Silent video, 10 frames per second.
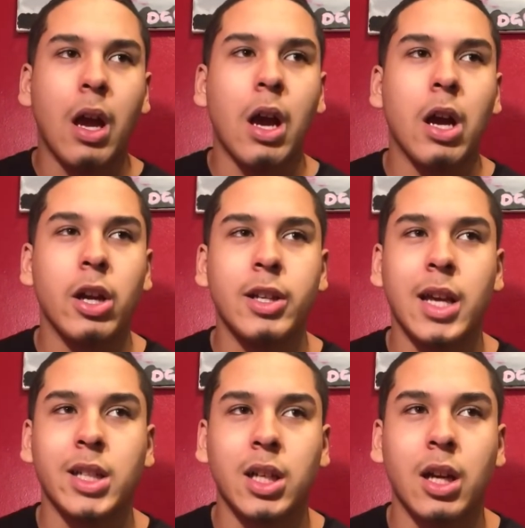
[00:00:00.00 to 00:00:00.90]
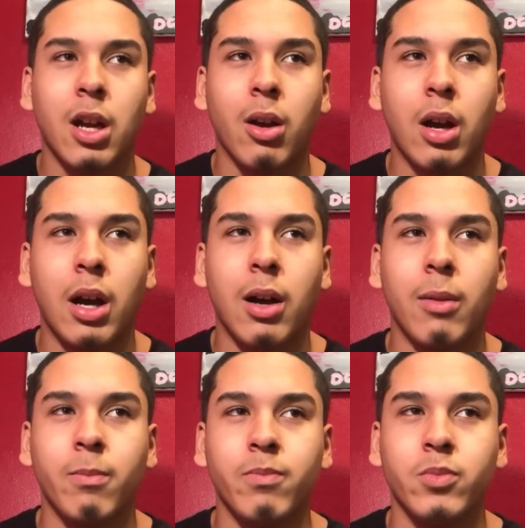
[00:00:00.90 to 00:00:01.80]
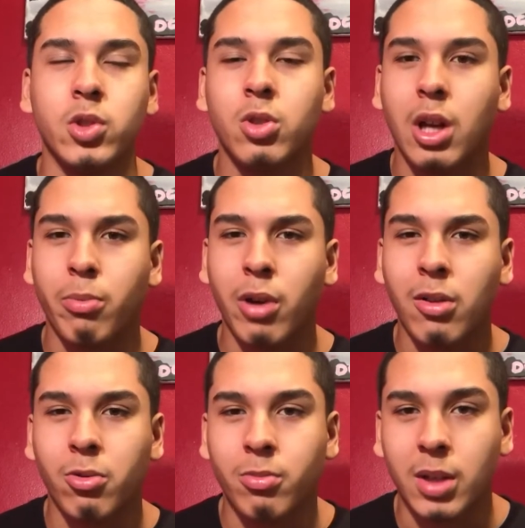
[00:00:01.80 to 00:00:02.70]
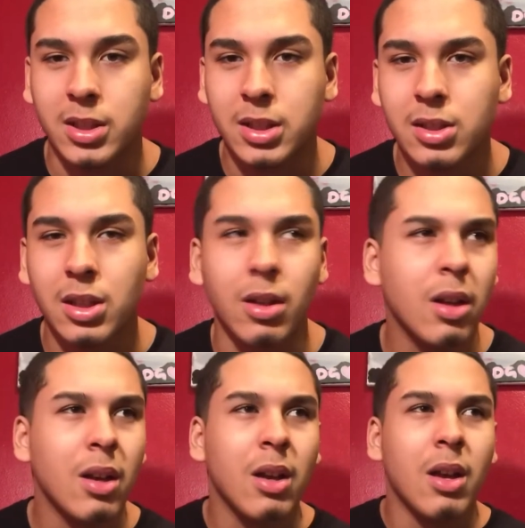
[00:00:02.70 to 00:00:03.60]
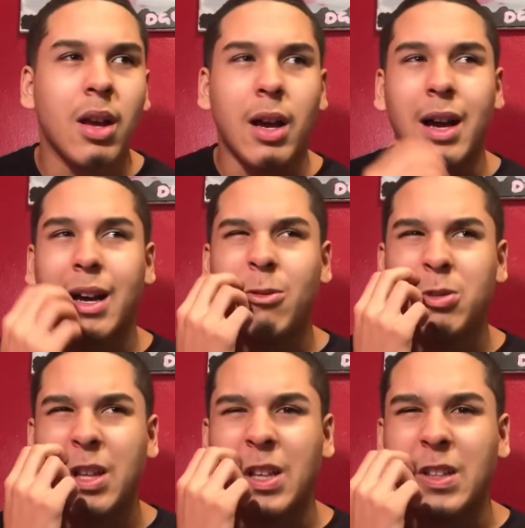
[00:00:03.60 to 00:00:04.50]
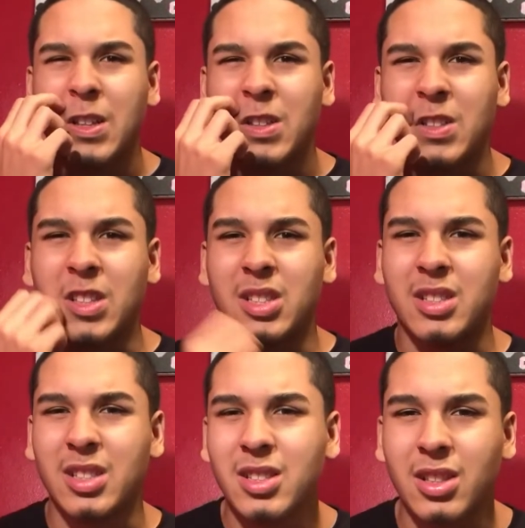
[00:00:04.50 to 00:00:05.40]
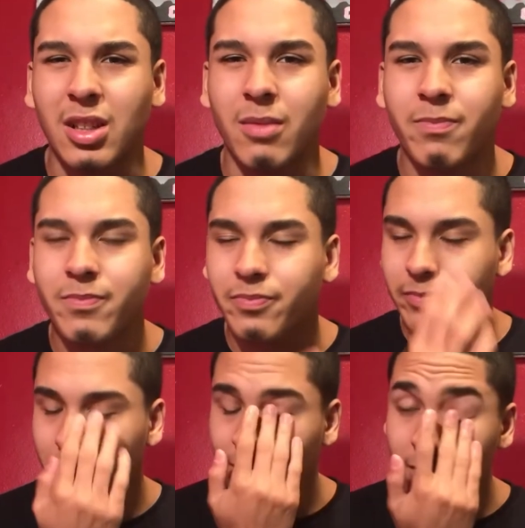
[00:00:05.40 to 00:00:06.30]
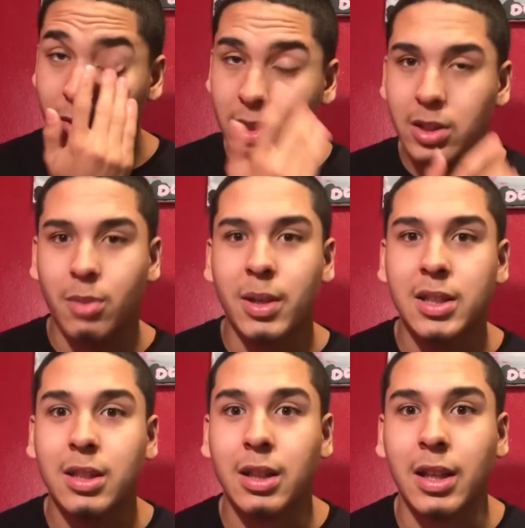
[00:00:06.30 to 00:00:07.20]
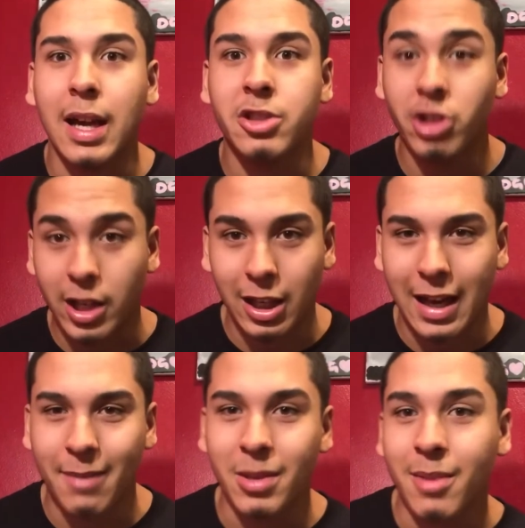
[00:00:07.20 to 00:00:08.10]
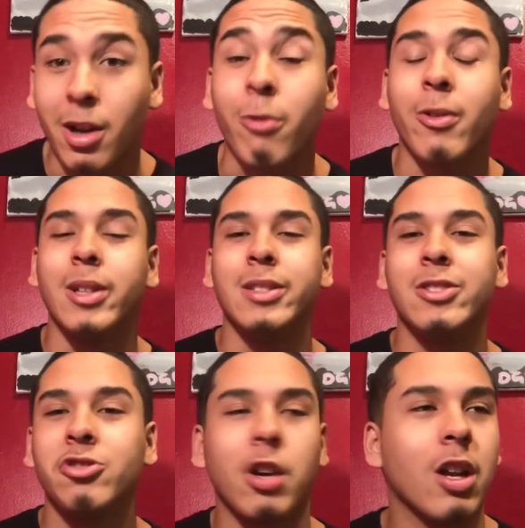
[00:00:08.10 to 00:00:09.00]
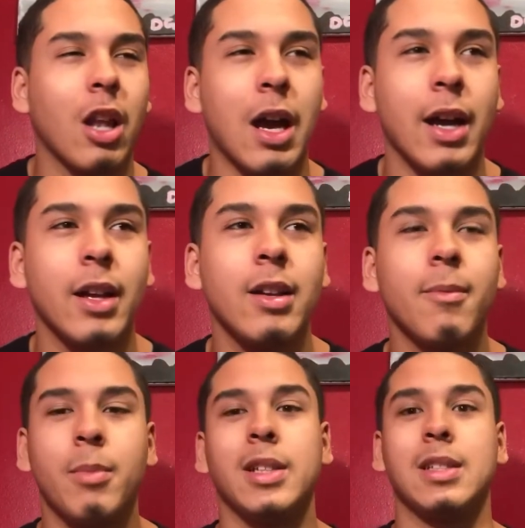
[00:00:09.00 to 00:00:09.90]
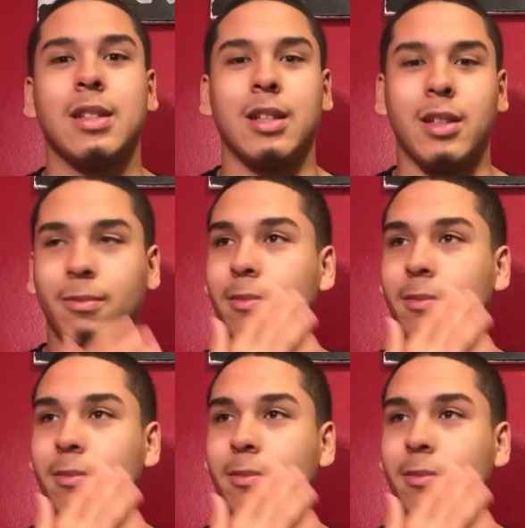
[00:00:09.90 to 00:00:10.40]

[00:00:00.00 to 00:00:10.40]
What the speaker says: I heard that you got a problem with my sister. I was like, your sister? So basically, I try to lie. Me and my friends try to lie, basically.